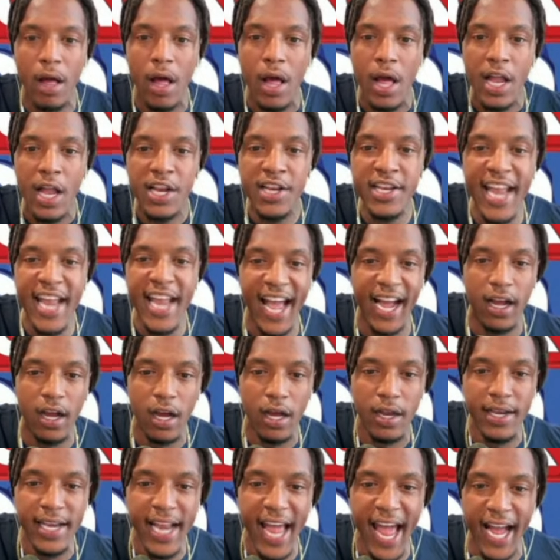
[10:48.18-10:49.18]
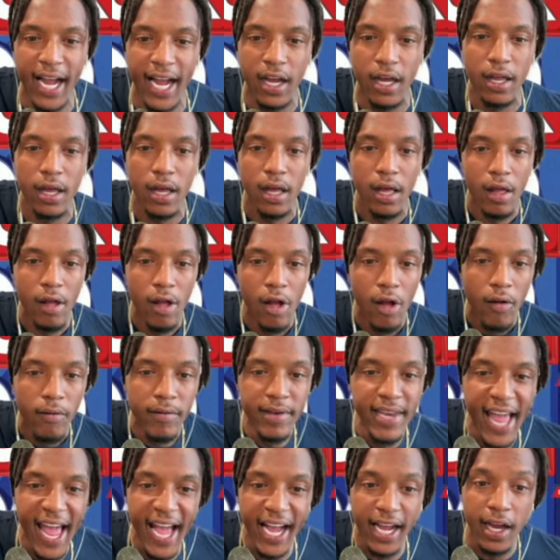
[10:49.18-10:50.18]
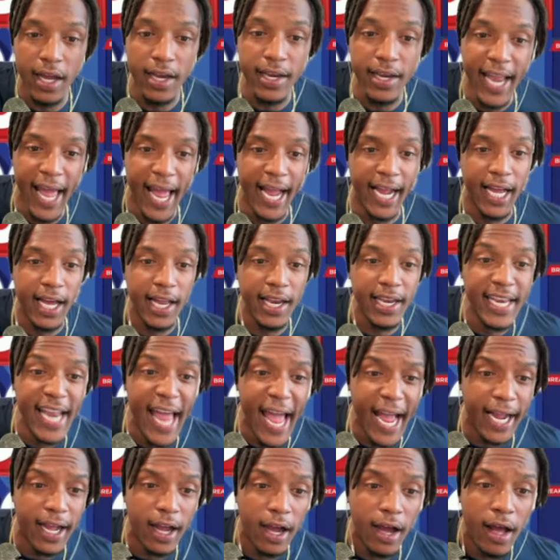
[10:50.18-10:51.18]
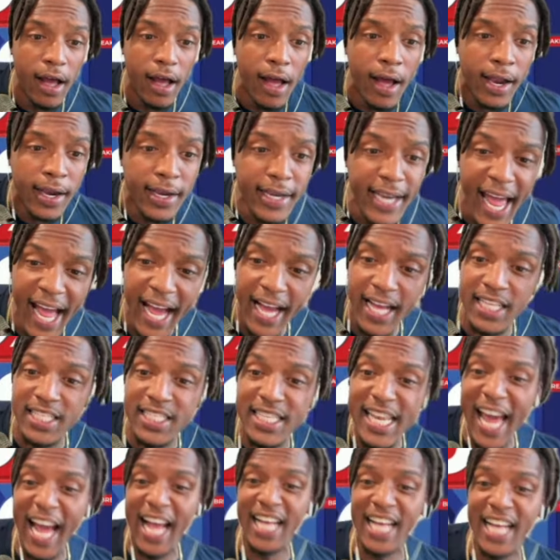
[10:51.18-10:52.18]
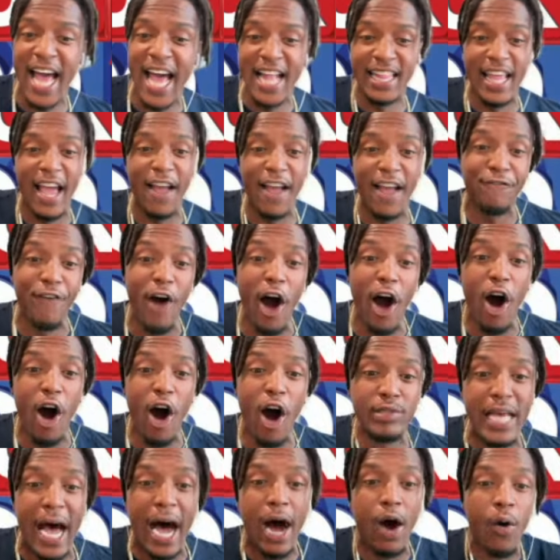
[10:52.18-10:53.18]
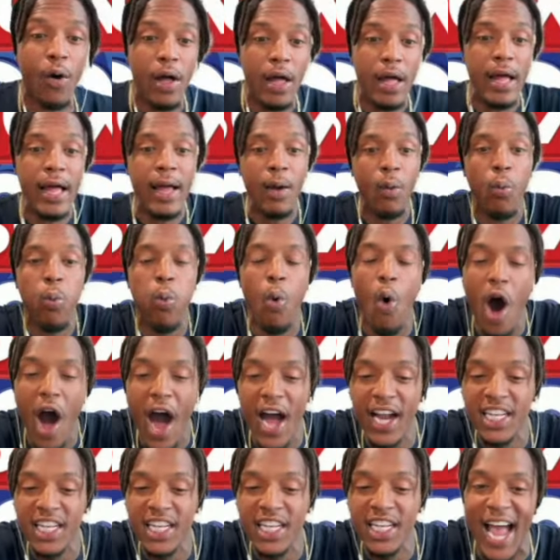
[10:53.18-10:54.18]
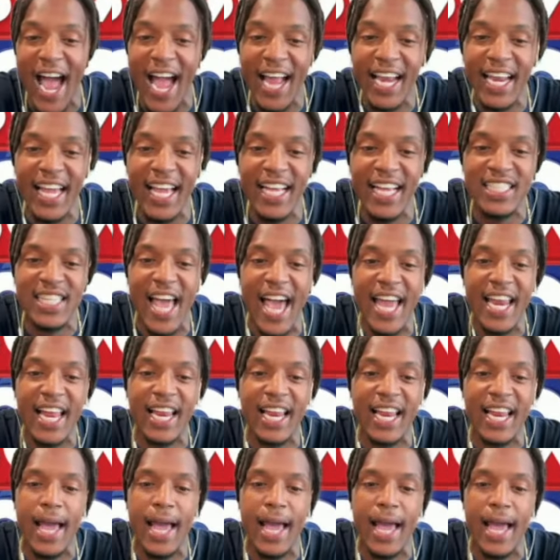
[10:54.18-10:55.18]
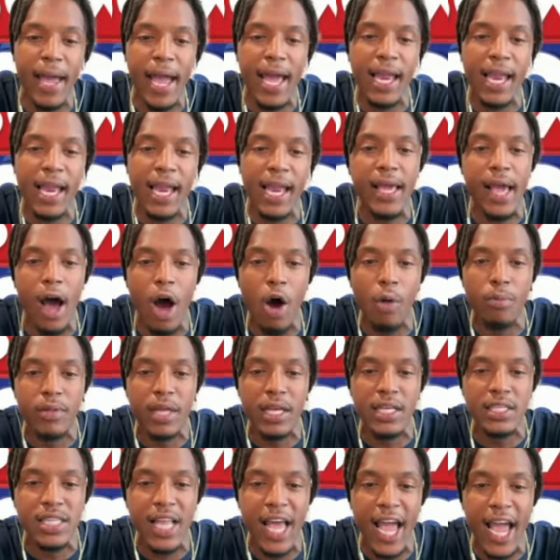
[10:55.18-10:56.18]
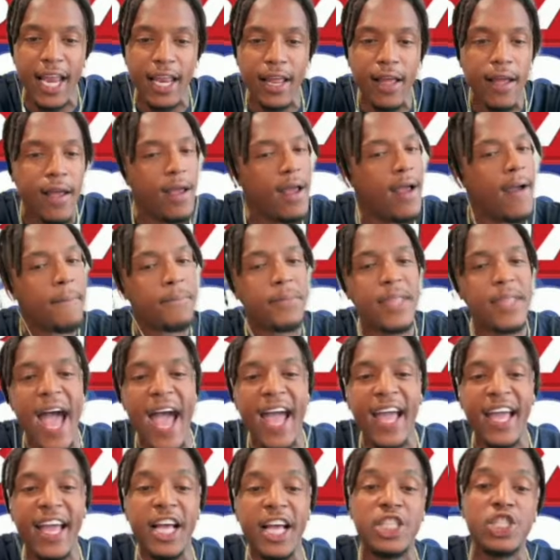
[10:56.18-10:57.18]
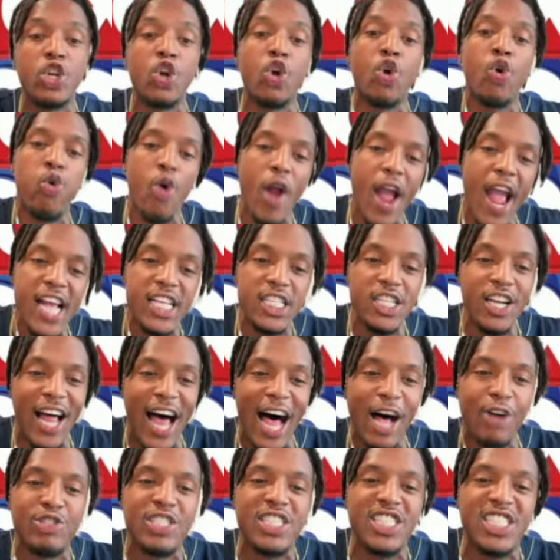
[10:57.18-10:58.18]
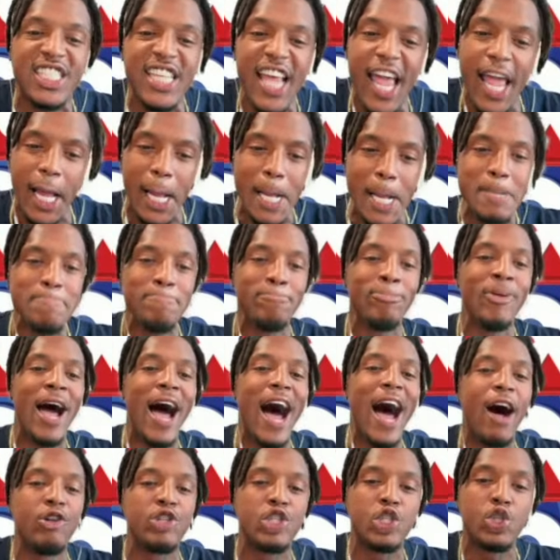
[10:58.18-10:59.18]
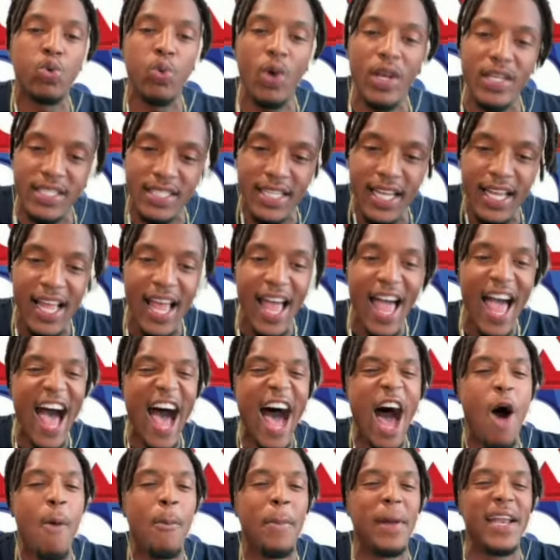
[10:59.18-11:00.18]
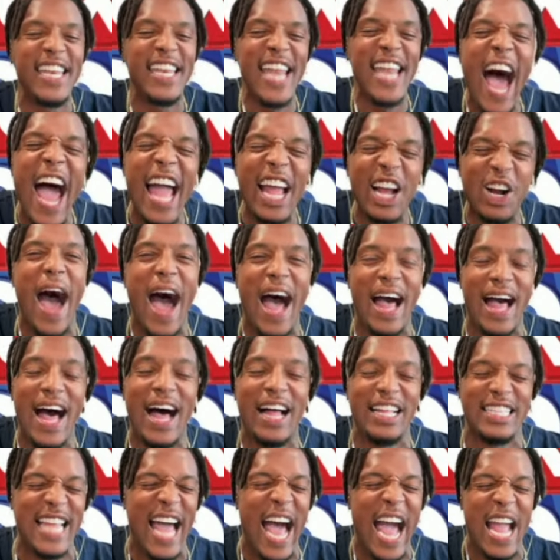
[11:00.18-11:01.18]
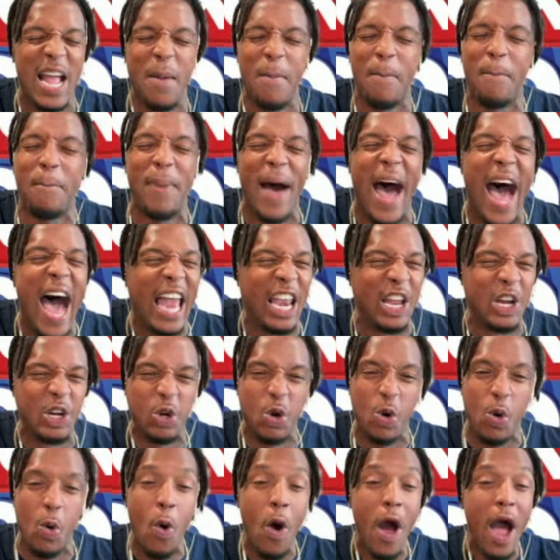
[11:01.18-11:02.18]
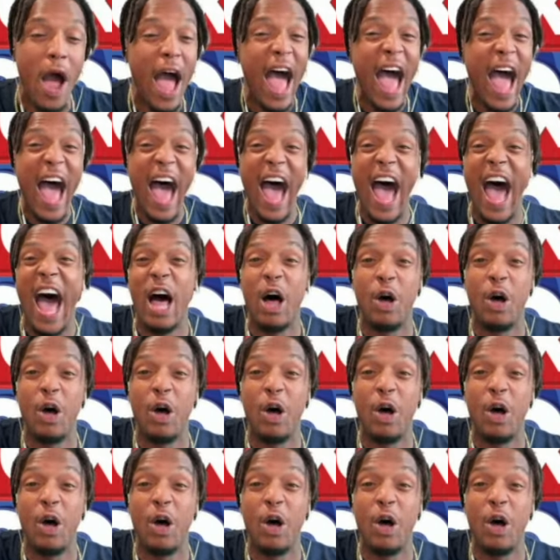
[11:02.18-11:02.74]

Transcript: Nigga, nigga, nigga, nigga, nigga, niggas, niggas got their phones out. One Chinese lady like, man, let me help this lady. That is crazy. Look how sick, how twisted, how maniacal, how diabolical, how